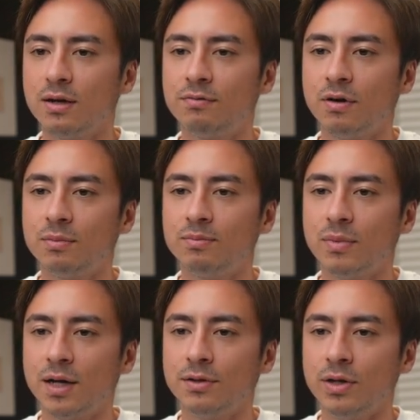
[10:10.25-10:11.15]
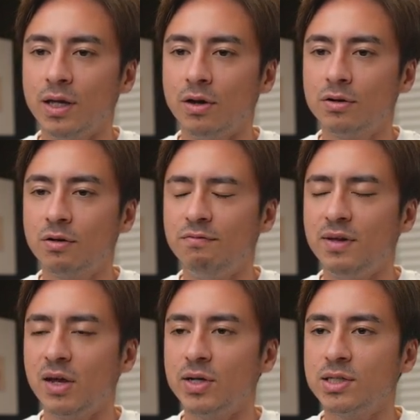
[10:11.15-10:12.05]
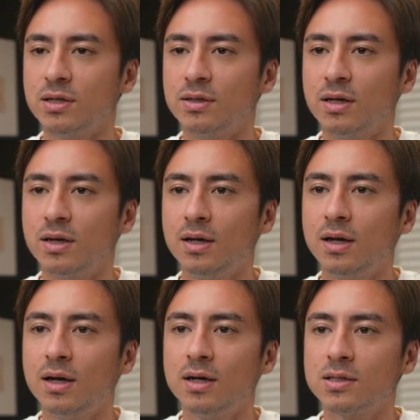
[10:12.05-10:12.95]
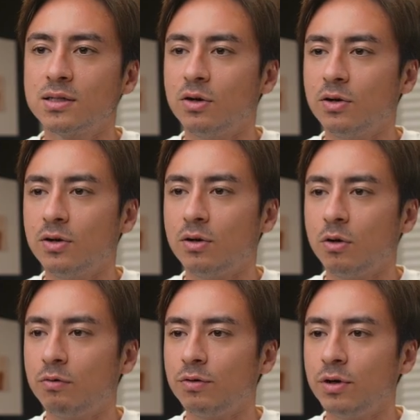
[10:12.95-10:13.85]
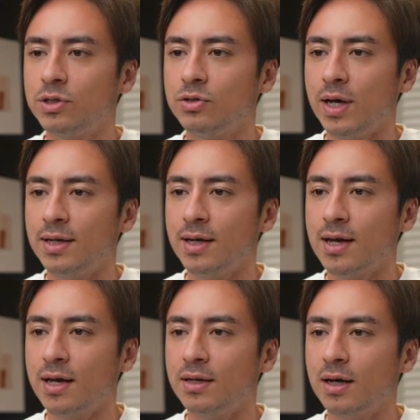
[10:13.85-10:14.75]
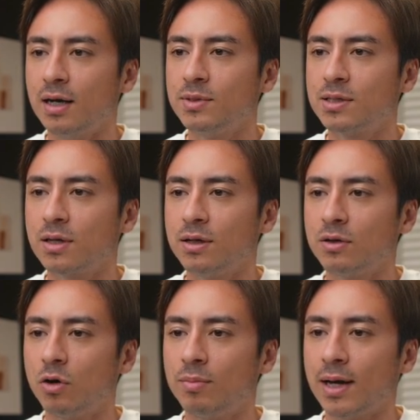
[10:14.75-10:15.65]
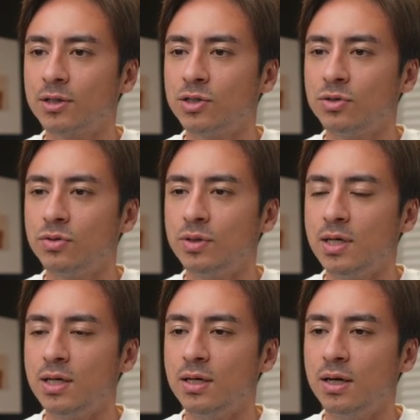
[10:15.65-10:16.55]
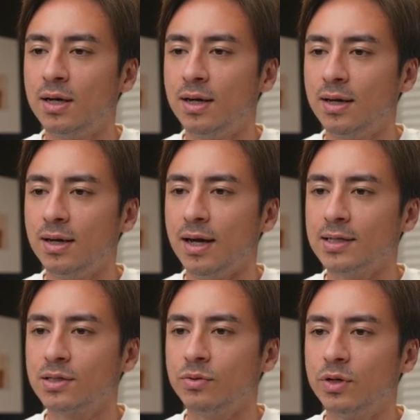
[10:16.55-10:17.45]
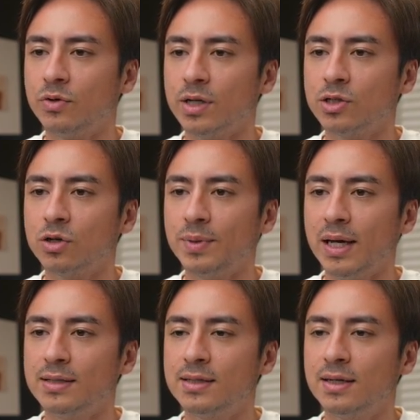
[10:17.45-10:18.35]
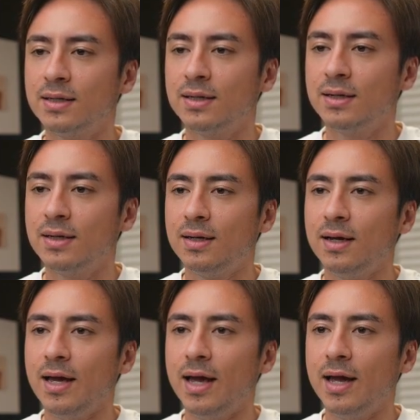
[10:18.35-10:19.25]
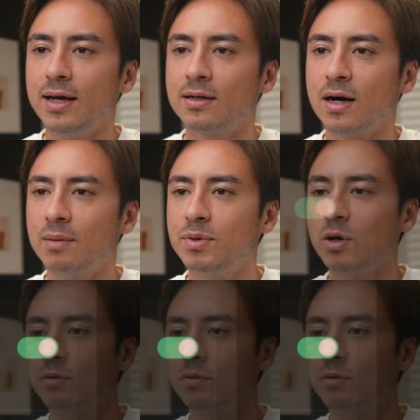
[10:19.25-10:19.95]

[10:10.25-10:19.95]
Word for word: from under here, configuration. So over to n8n, I'm just gonna go back to the S3 credential page and copy